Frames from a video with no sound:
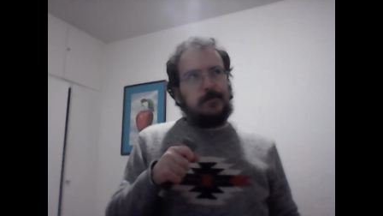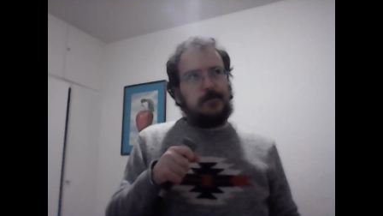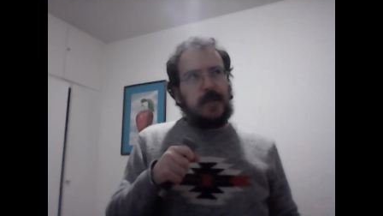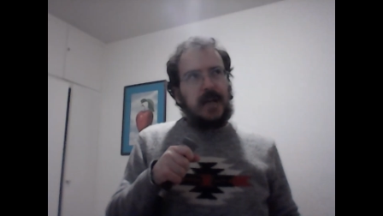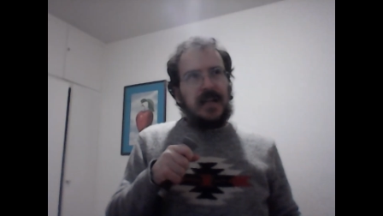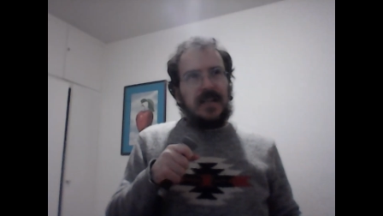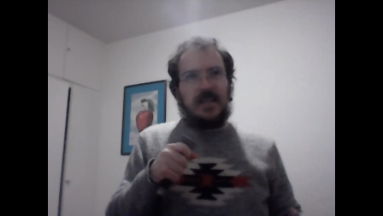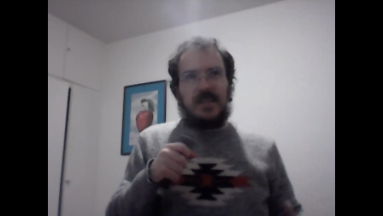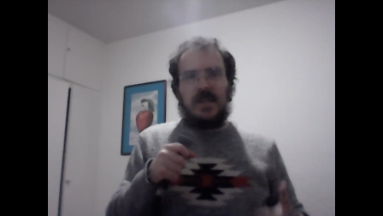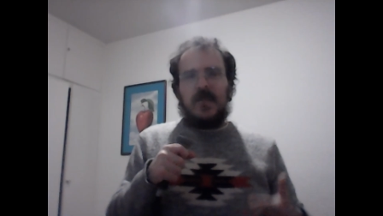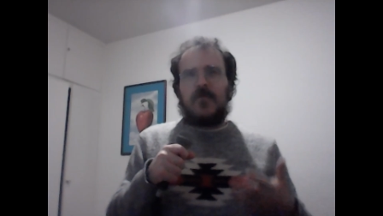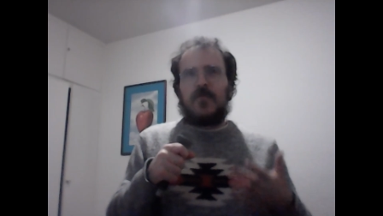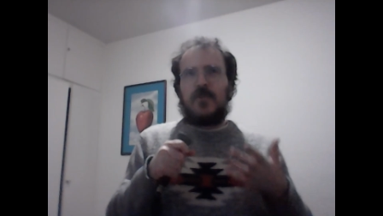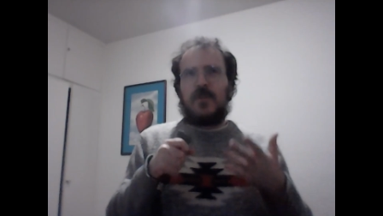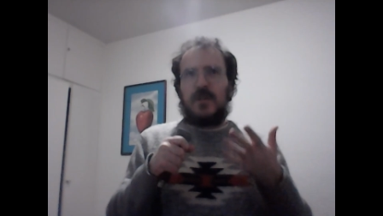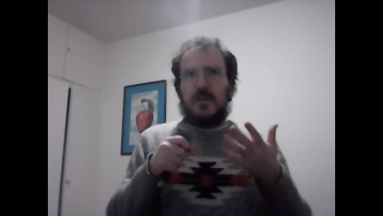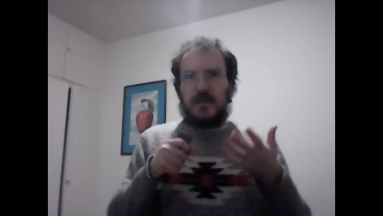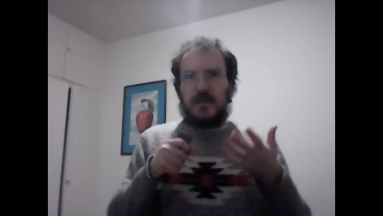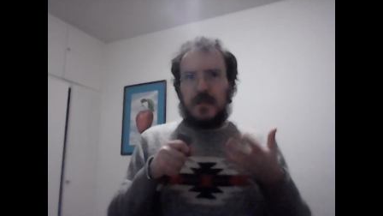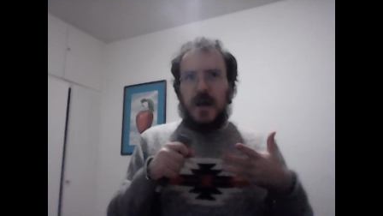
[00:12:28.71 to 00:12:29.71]
a
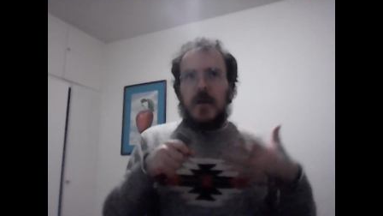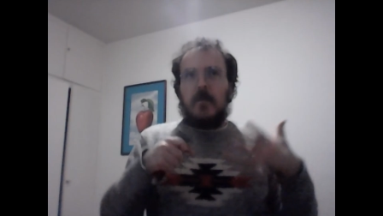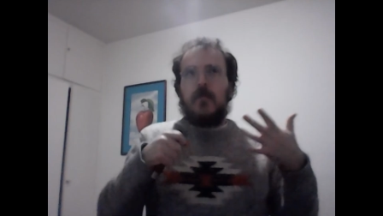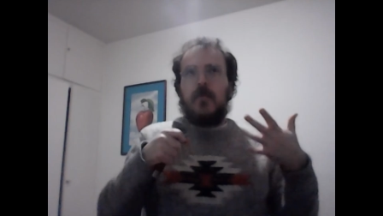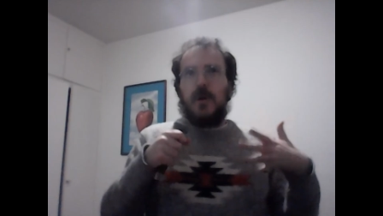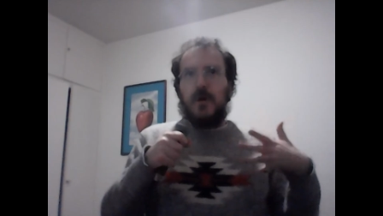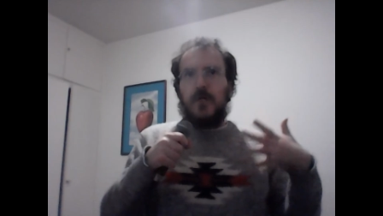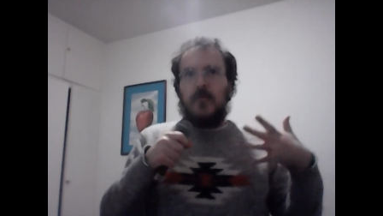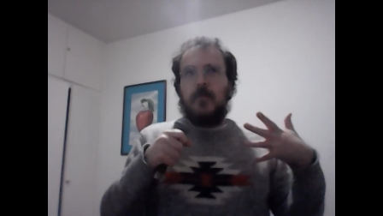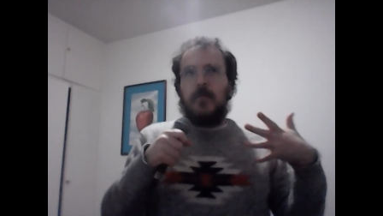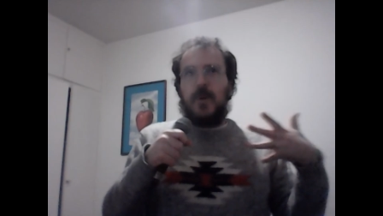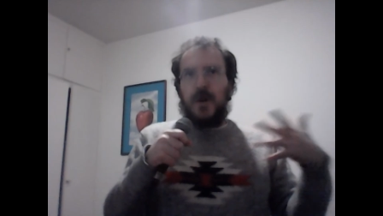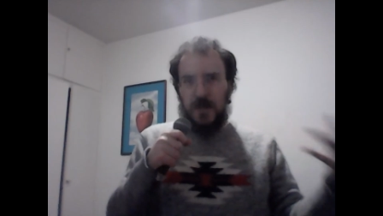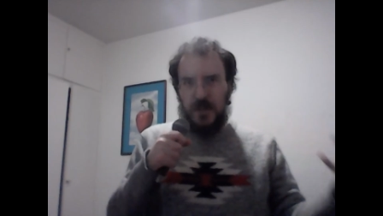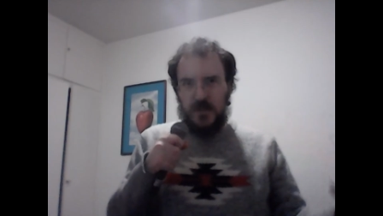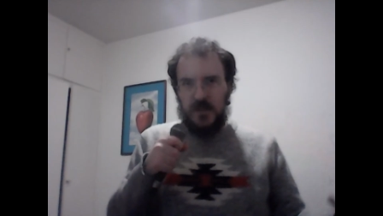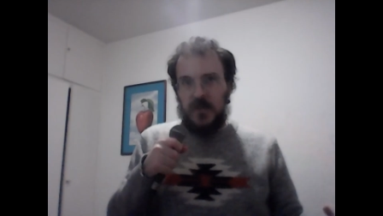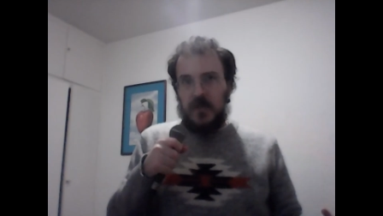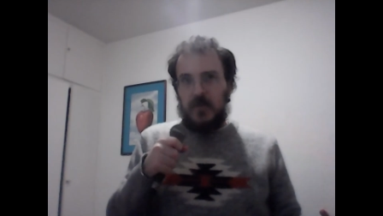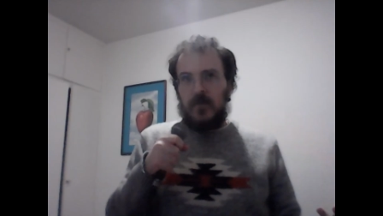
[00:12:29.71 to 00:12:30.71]
different type of
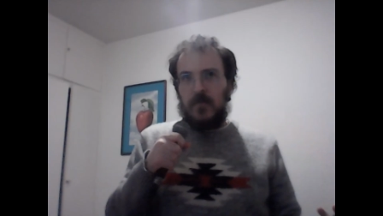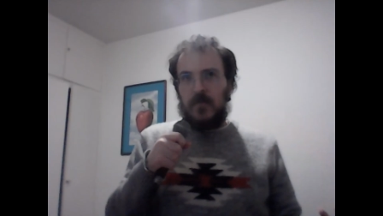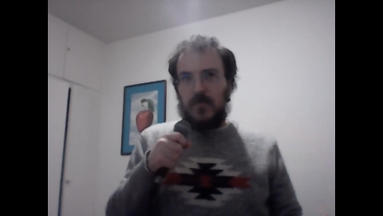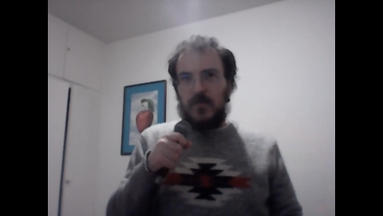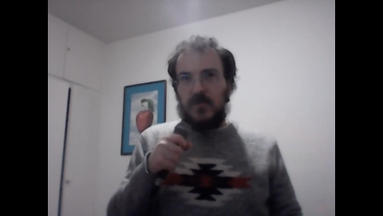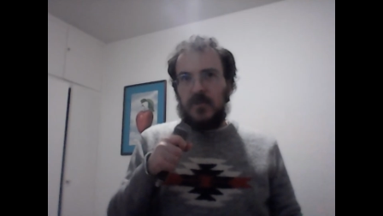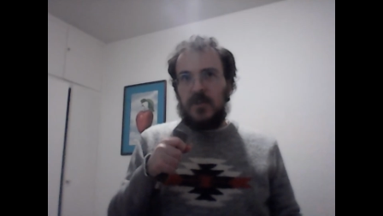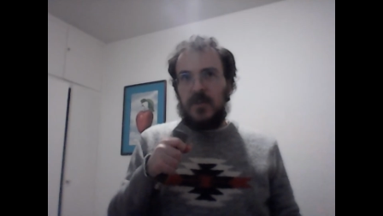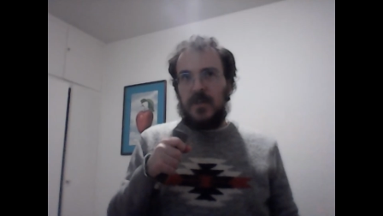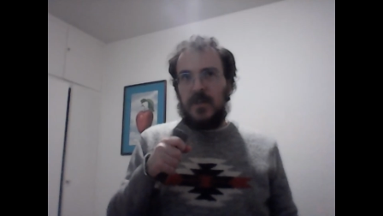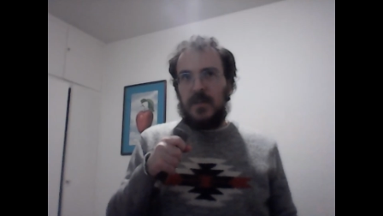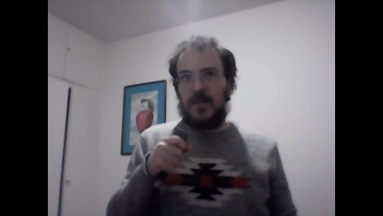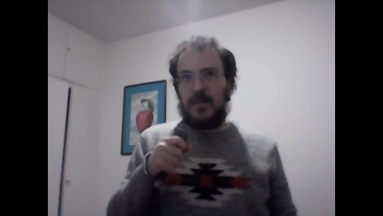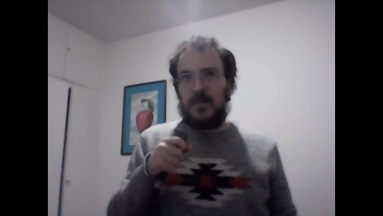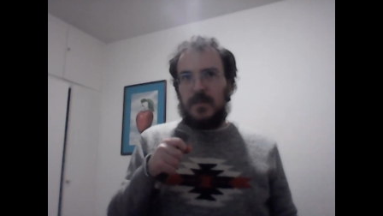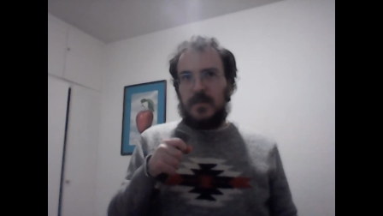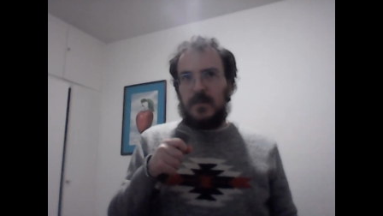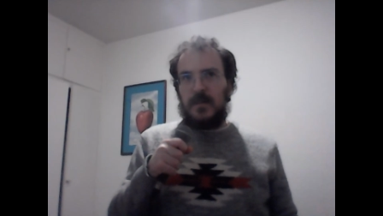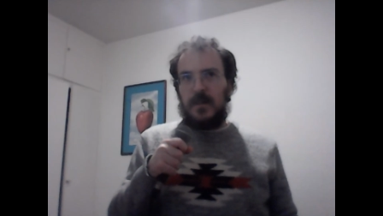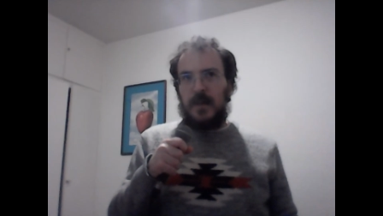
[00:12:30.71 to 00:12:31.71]
person than she
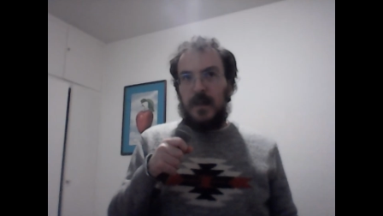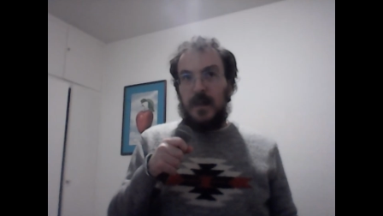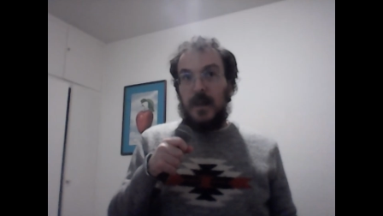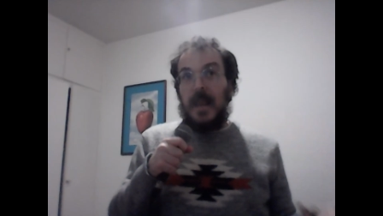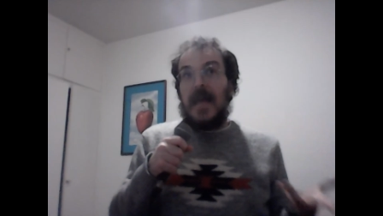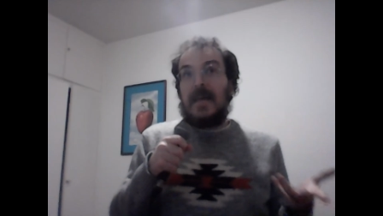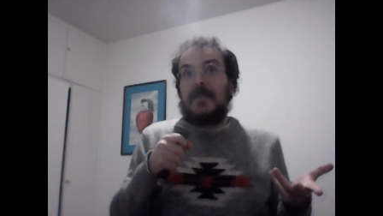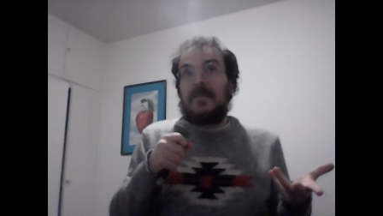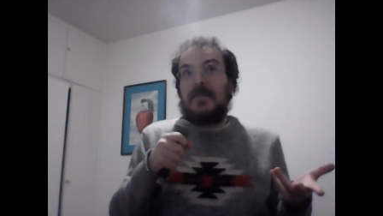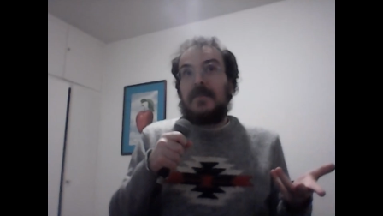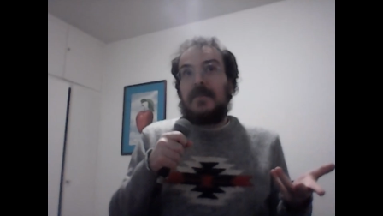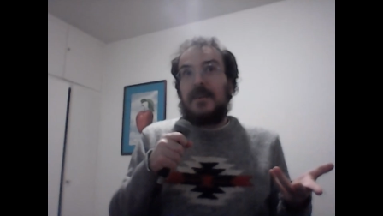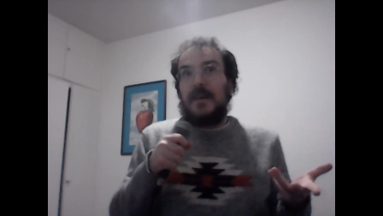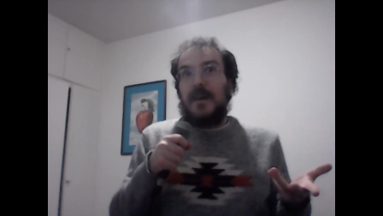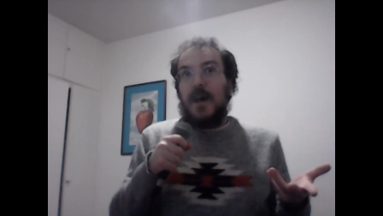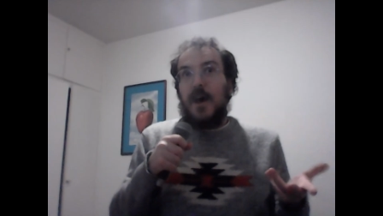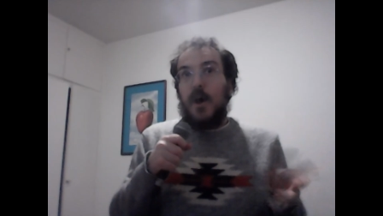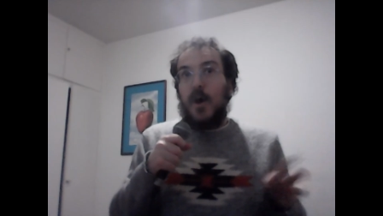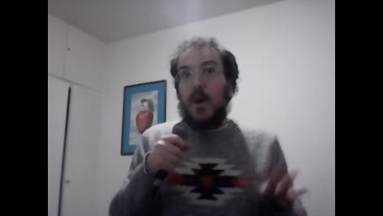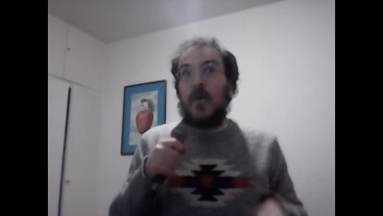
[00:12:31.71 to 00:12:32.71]
is, less
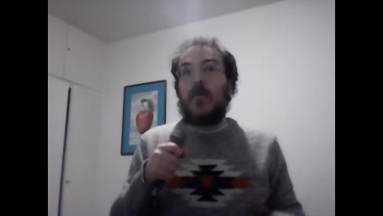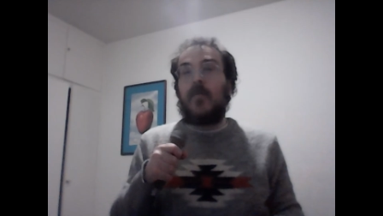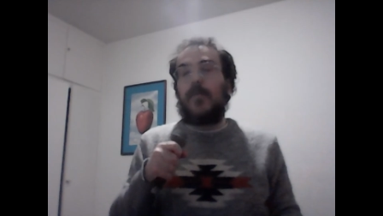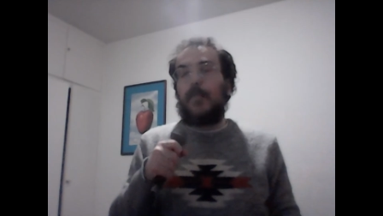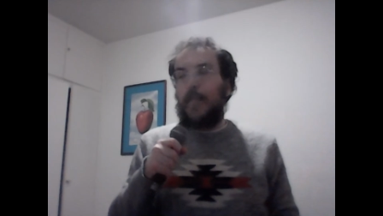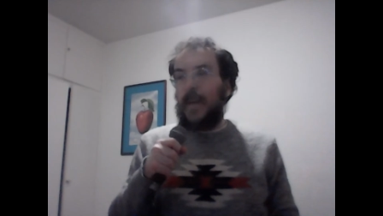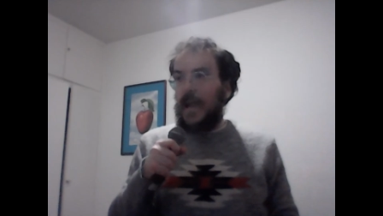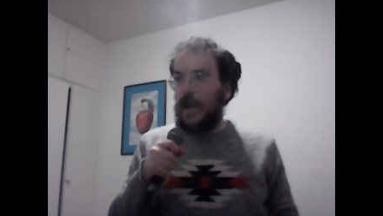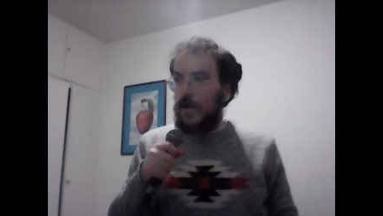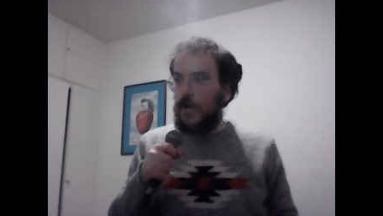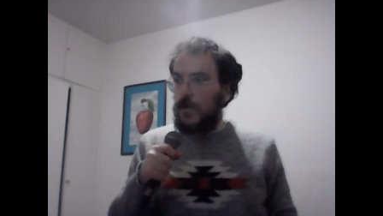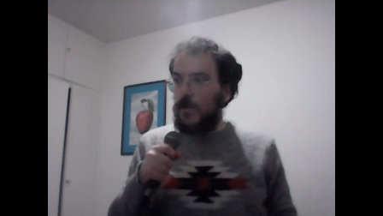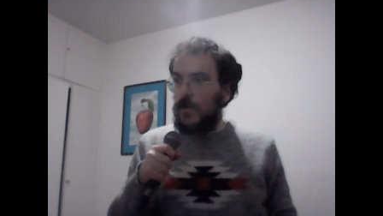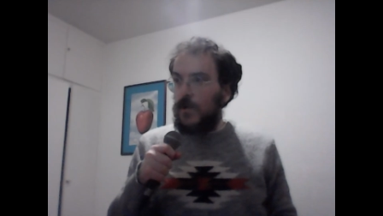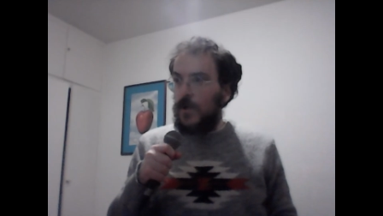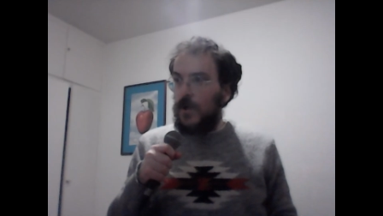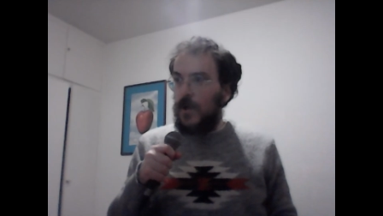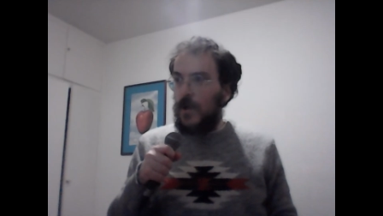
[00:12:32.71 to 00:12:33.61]
earthbound,